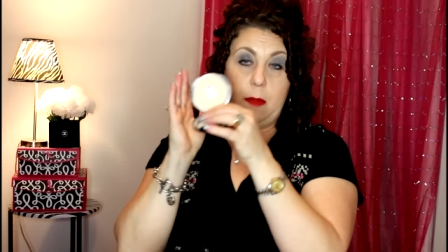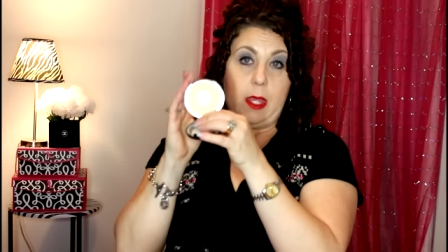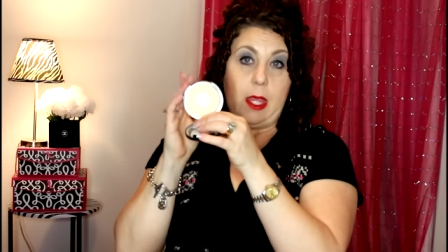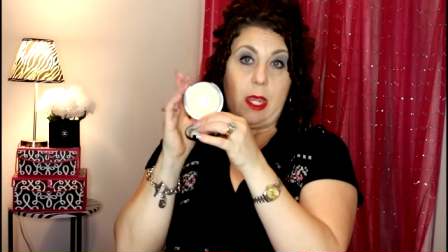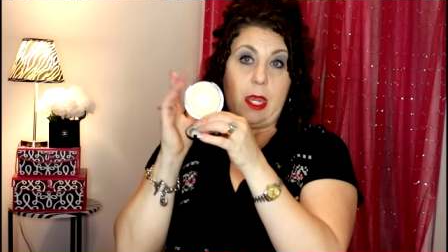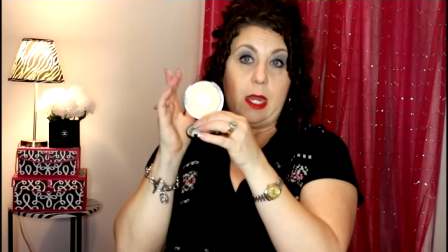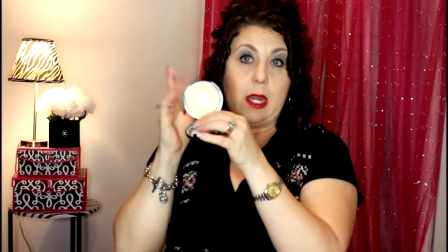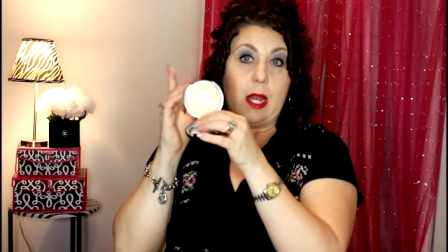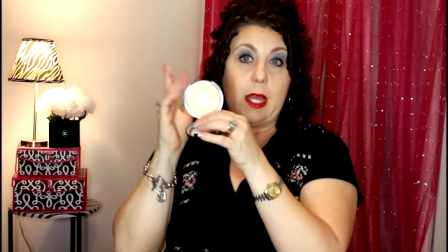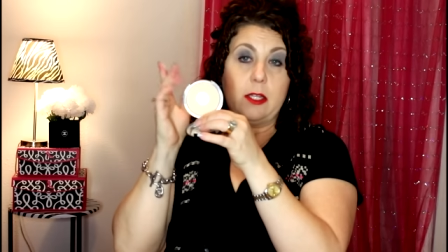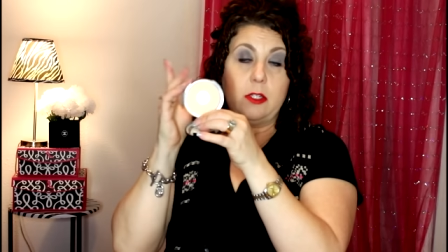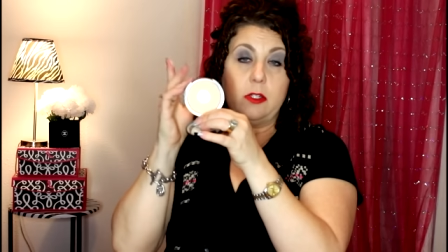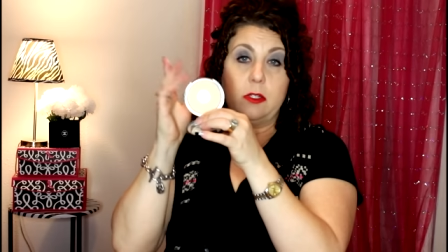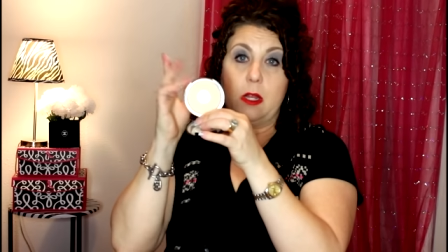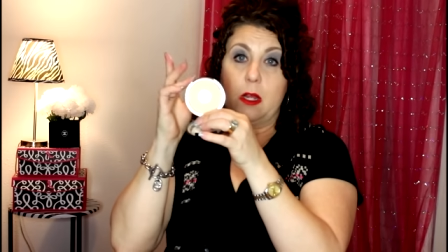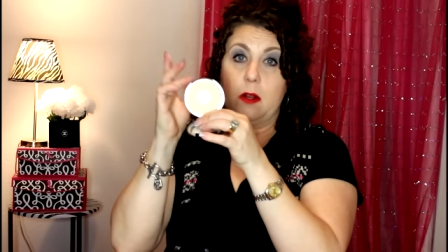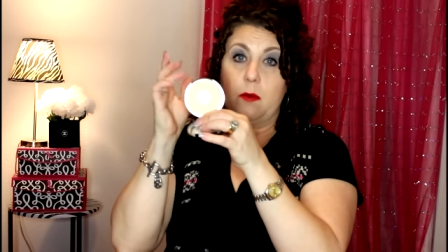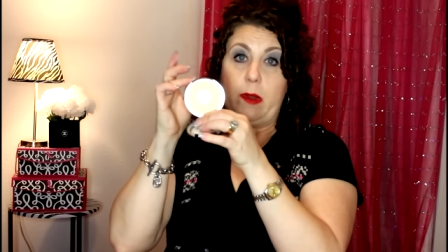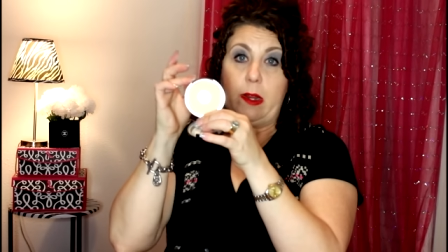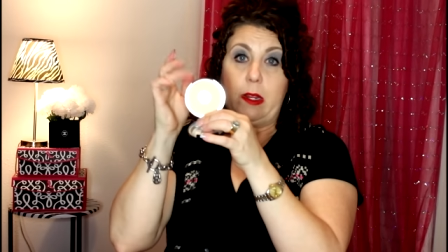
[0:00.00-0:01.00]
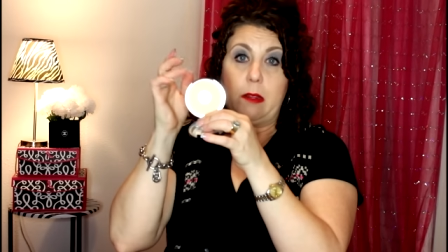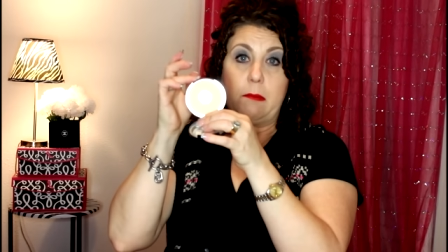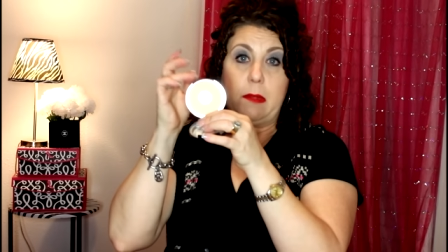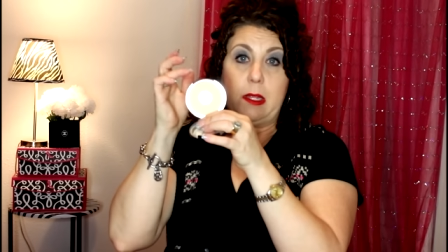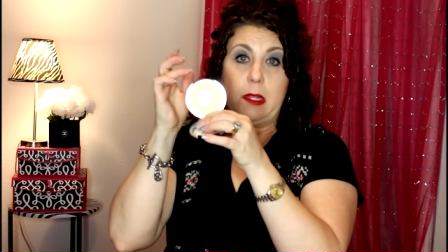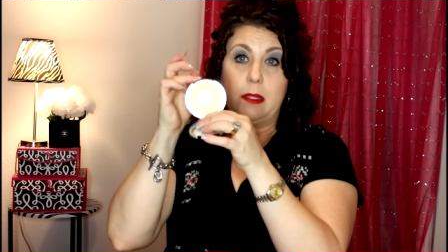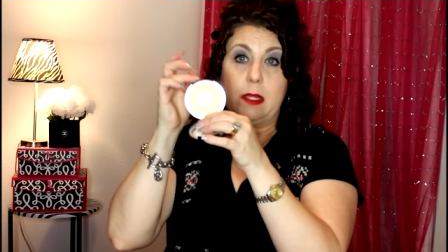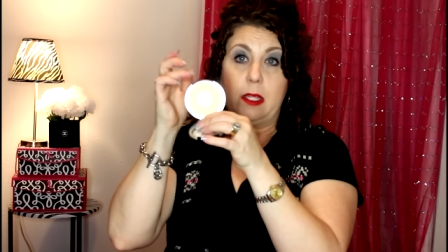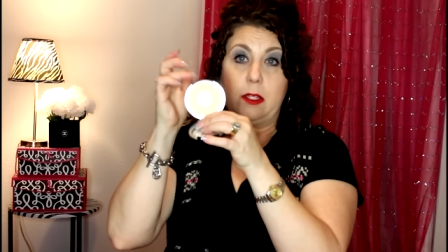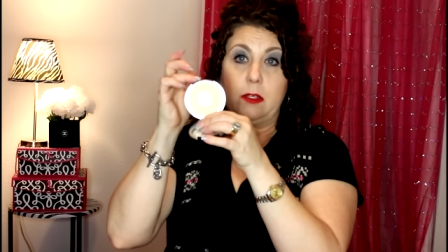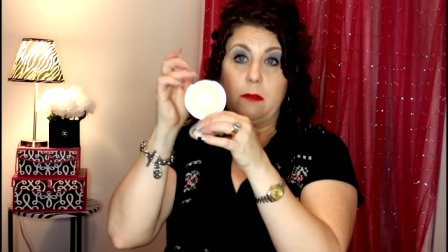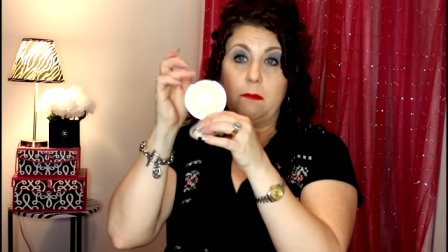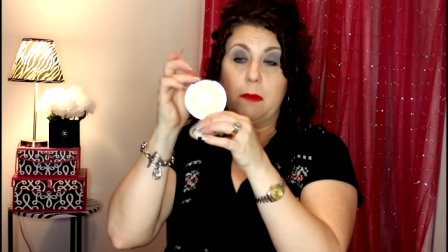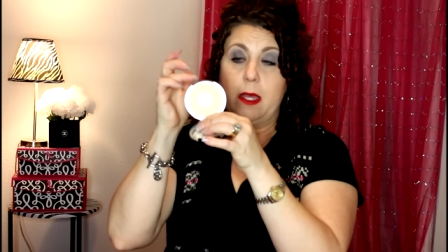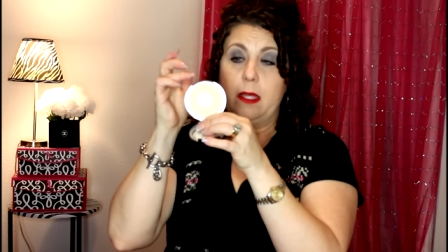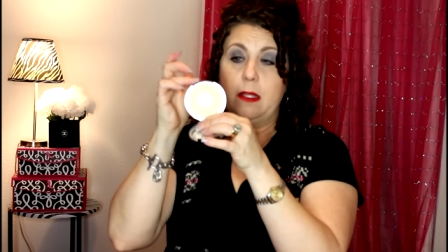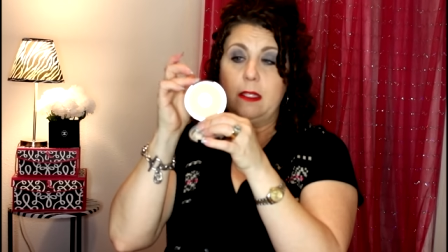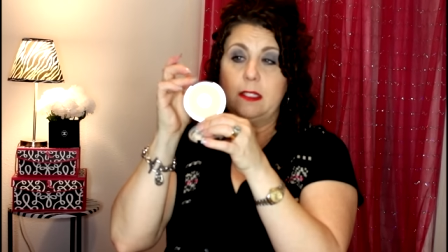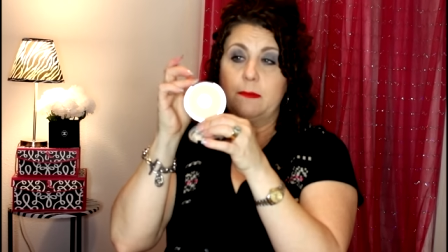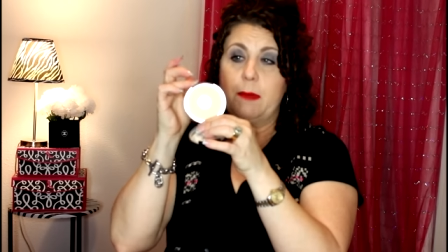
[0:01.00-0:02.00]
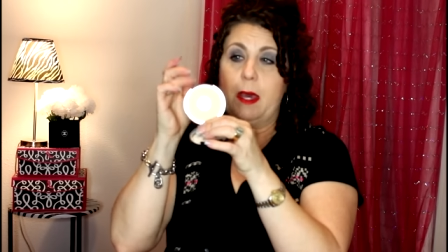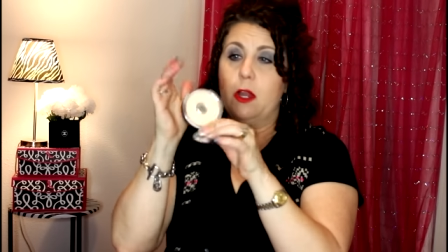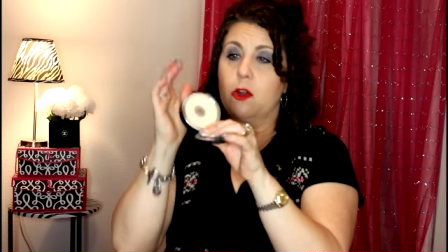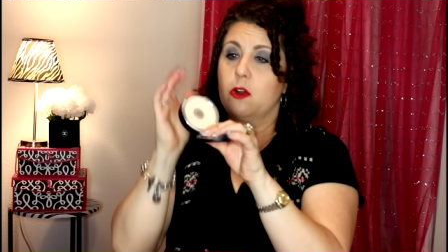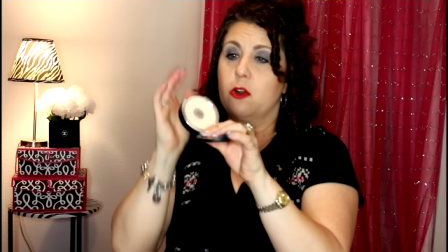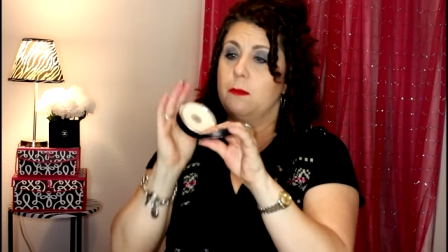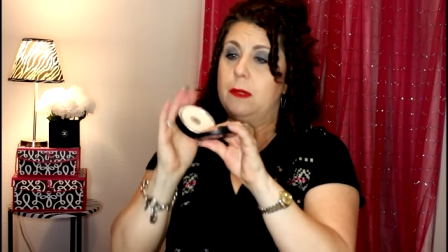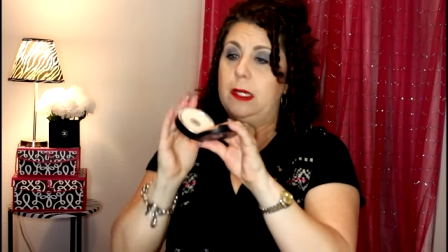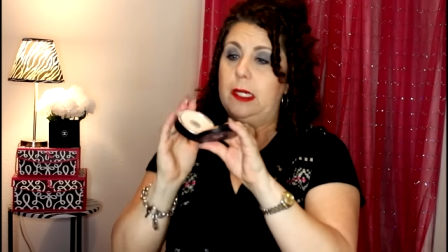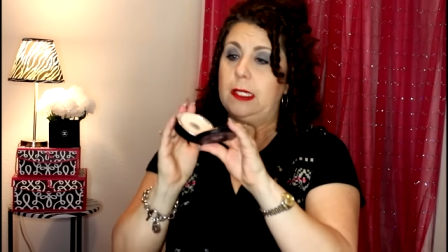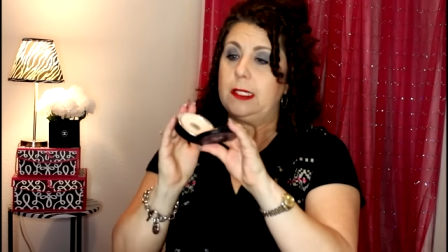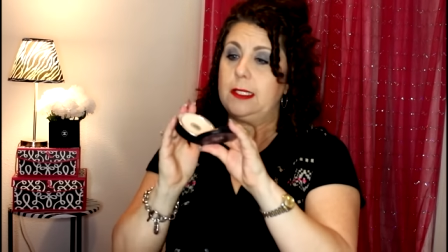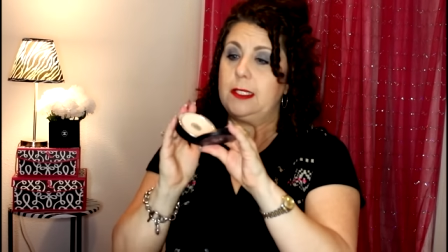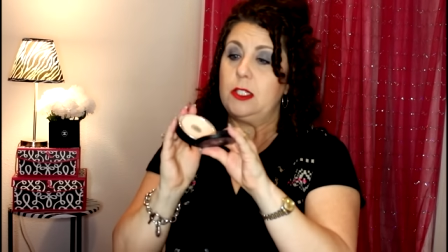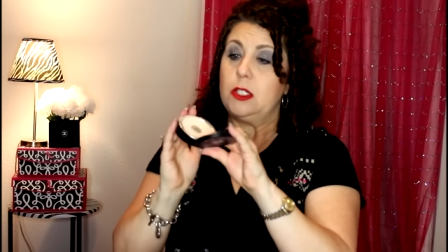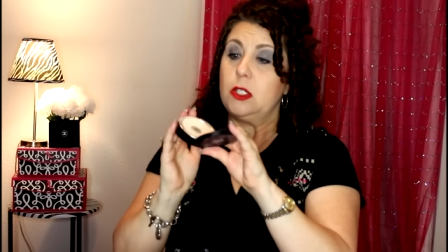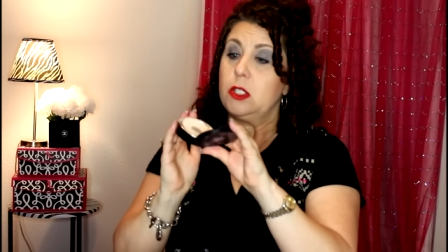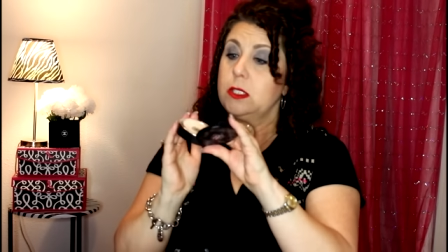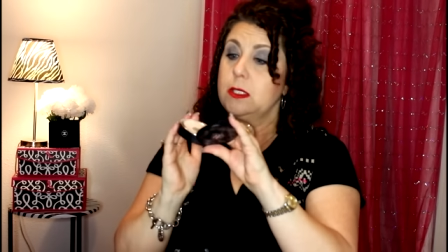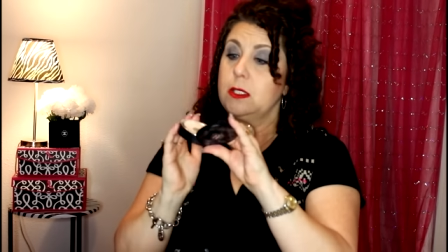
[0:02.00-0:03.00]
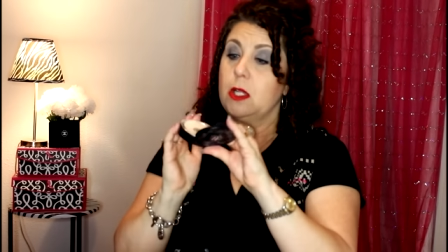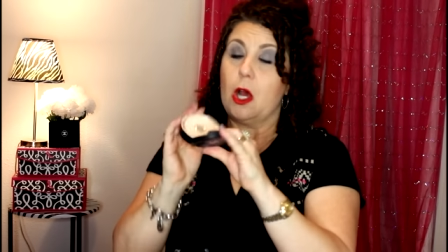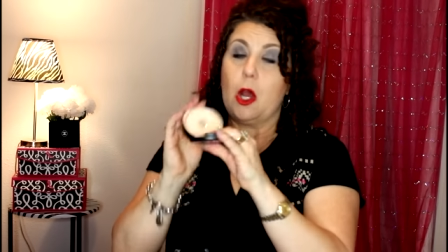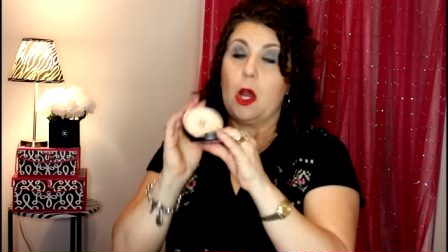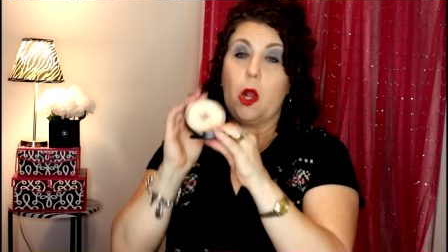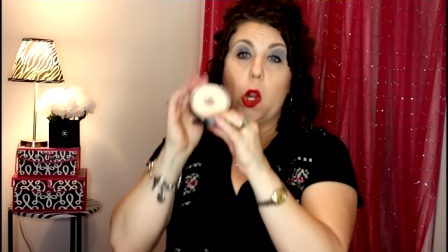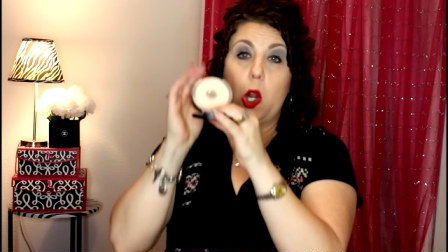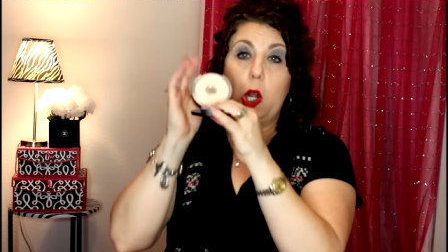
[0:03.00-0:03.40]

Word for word: And I do not recommend that you buy this powder because there's not